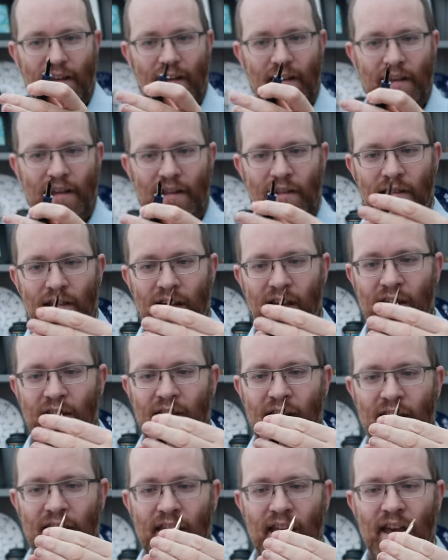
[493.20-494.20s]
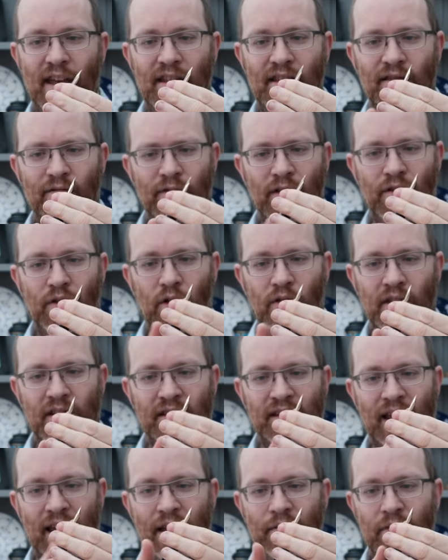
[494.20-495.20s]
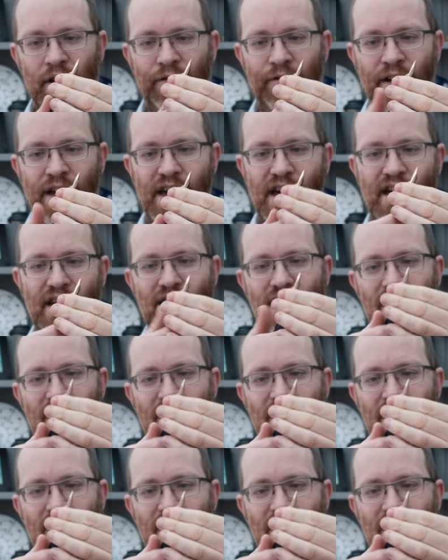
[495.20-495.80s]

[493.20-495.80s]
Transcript: And then again, we've got the same affair